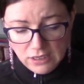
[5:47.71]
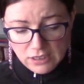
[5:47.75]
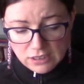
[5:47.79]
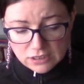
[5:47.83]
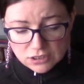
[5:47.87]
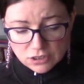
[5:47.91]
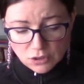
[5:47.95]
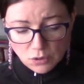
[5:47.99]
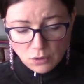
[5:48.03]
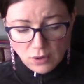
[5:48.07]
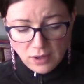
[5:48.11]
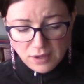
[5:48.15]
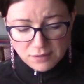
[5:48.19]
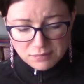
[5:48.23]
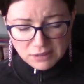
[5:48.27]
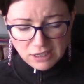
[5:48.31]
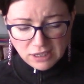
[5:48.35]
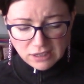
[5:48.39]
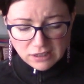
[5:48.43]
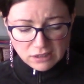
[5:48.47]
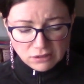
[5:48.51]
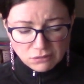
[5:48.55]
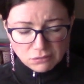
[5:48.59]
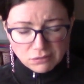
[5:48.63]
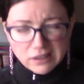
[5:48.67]
So I'm
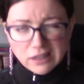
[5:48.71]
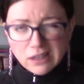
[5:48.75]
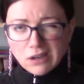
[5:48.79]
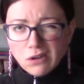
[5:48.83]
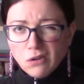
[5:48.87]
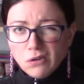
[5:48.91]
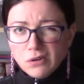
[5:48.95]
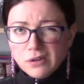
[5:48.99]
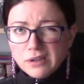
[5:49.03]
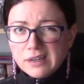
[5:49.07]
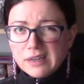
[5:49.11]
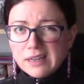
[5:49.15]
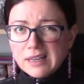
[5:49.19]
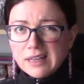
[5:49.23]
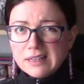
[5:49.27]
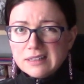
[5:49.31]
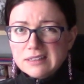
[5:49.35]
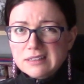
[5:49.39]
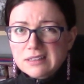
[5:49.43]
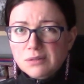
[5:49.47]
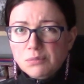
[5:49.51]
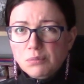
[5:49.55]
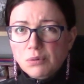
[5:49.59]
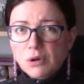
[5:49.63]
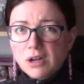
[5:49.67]
not going to really hold it
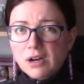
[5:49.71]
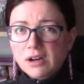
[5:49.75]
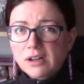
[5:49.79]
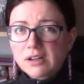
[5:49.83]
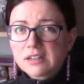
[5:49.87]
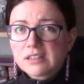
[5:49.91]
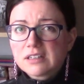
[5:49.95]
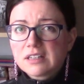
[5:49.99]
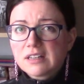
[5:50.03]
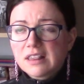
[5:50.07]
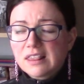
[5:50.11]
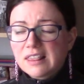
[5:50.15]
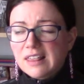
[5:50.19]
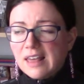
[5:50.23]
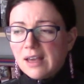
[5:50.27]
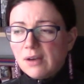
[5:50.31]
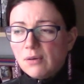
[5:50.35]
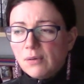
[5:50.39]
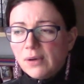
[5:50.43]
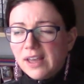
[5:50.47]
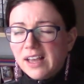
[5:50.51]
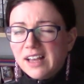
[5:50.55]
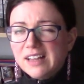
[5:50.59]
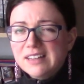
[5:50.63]
against the product that way.